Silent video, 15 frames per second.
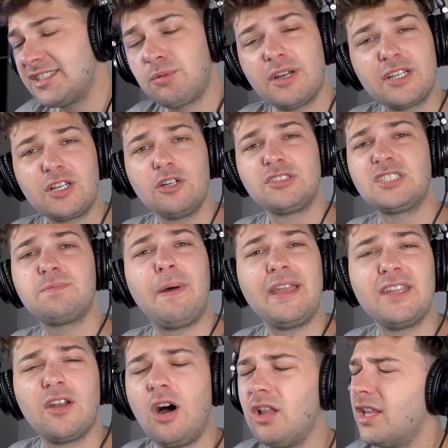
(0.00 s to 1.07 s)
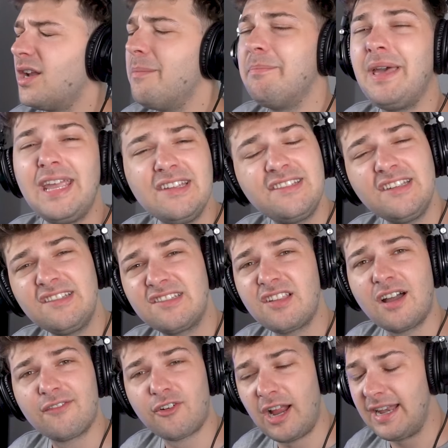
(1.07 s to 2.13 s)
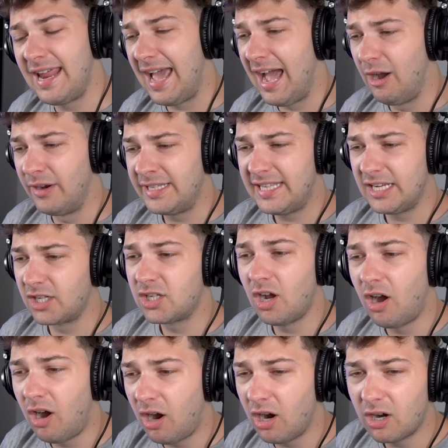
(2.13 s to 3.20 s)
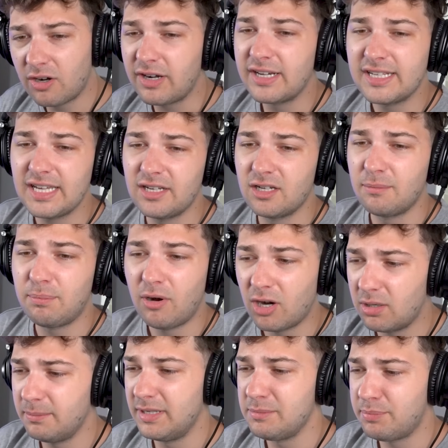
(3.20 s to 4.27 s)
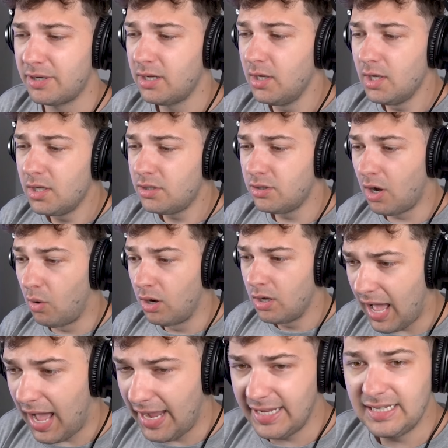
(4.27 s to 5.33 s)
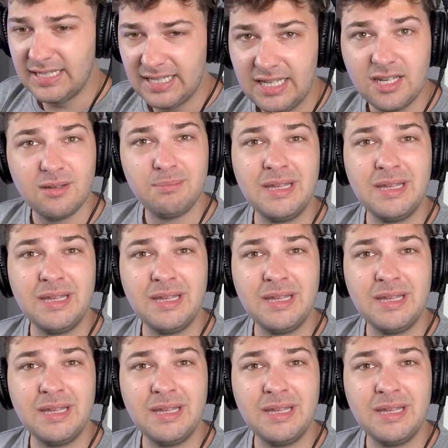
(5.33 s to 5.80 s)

just want to go spend it all on amazing stuff right now and get a car and get an apartment, but, you know, I need a